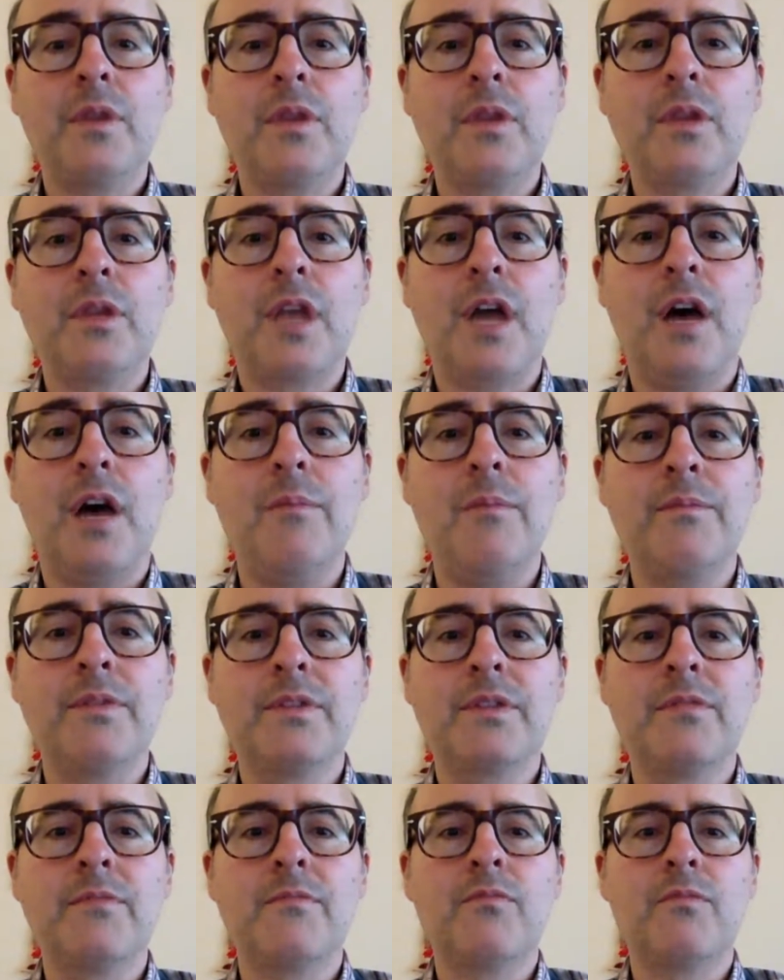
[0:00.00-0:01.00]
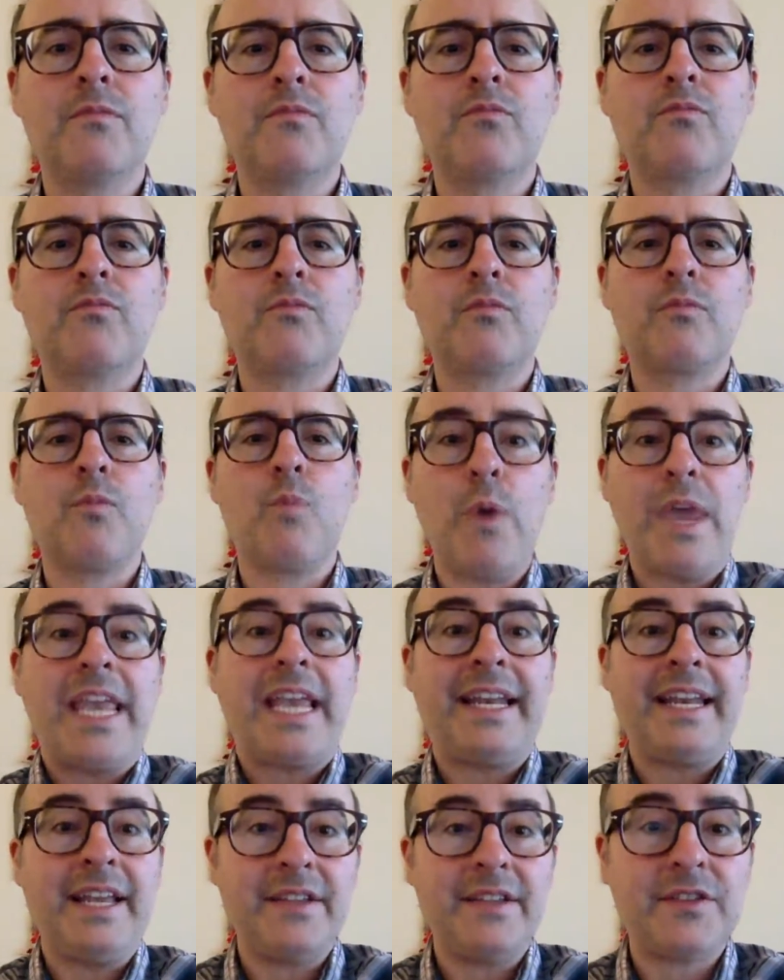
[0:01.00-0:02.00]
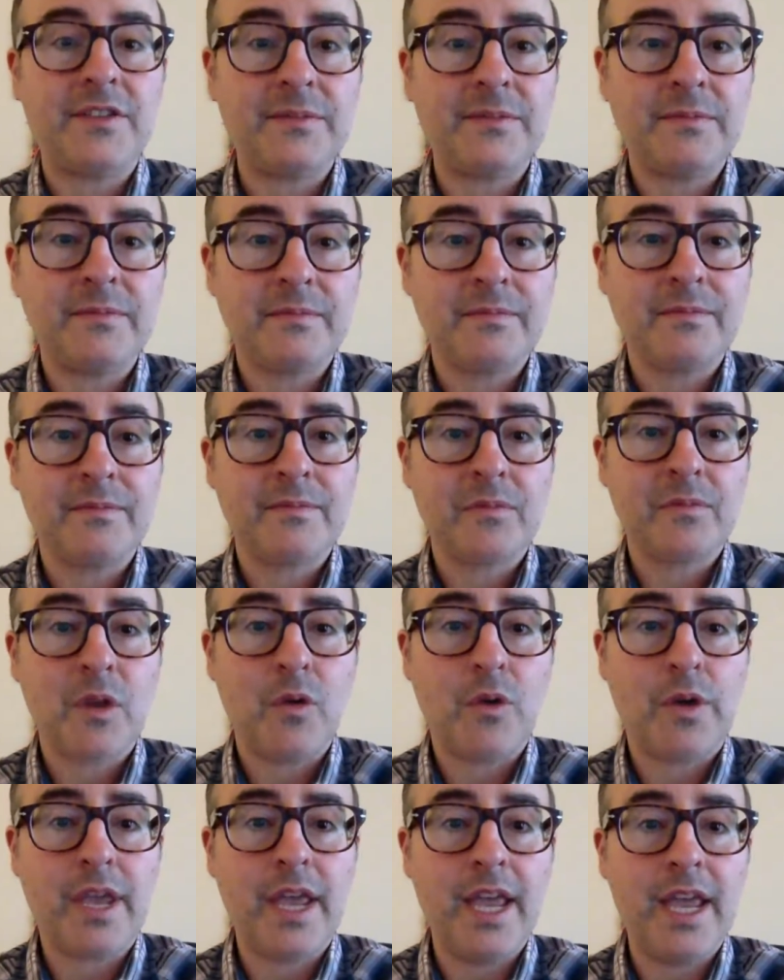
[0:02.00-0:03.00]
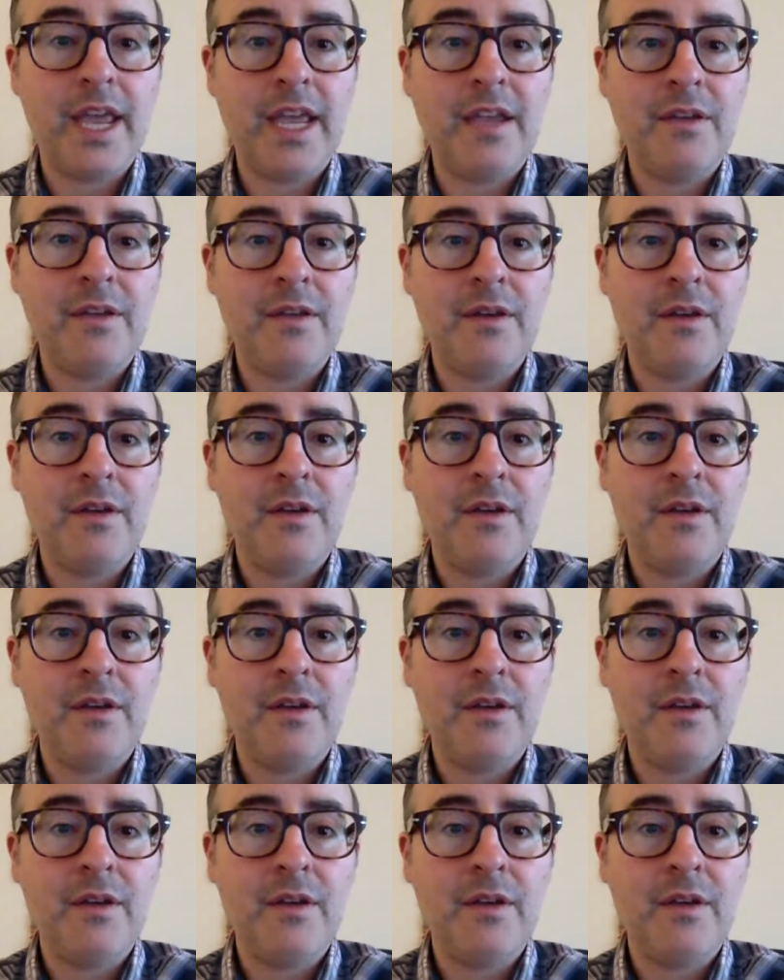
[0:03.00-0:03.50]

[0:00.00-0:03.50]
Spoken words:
comes weakness, okay?